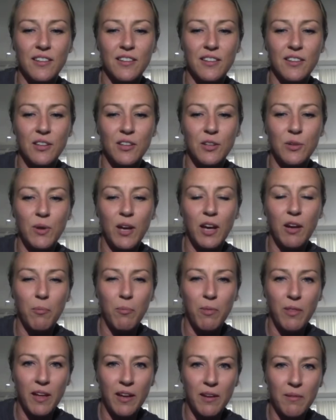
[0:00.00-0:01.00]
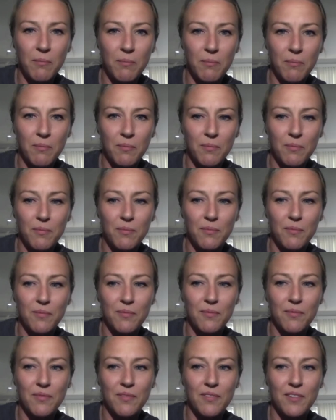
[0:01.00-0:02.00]
you help them
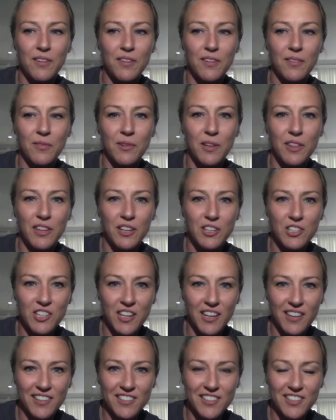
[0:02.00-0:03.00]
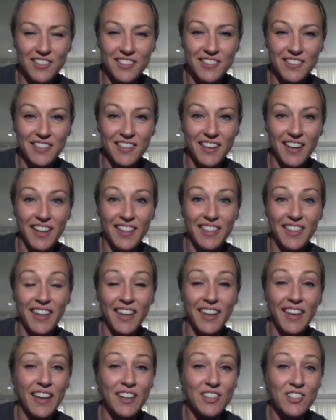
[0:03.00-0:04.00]
with their challenges and
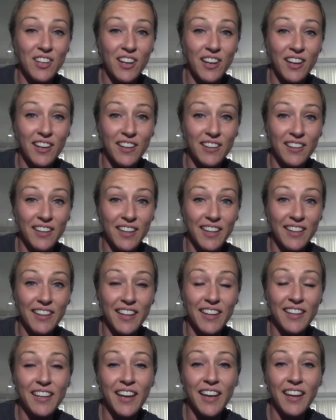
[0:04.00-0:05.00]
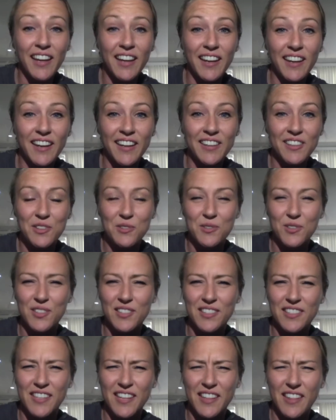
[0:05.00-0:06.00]
they catch on and they get it, and you
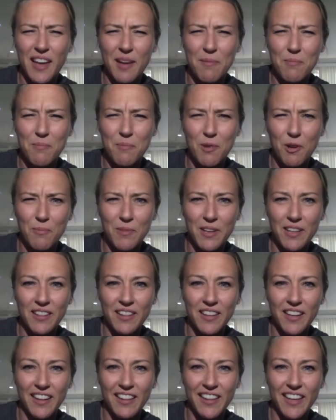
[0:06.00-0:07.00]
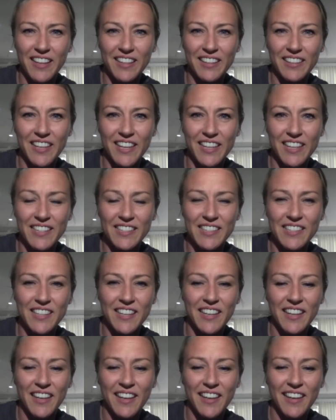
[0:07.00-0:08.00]
just see that moment that it clicks,
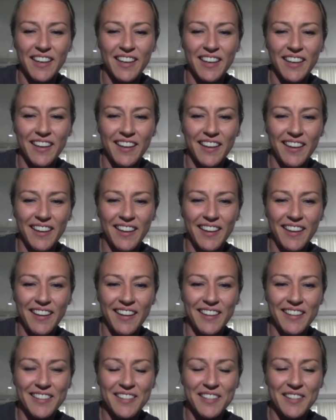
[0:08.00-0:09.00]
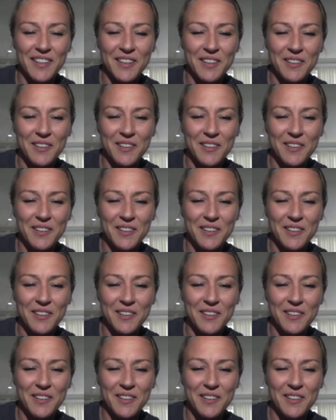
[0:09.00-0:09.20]
and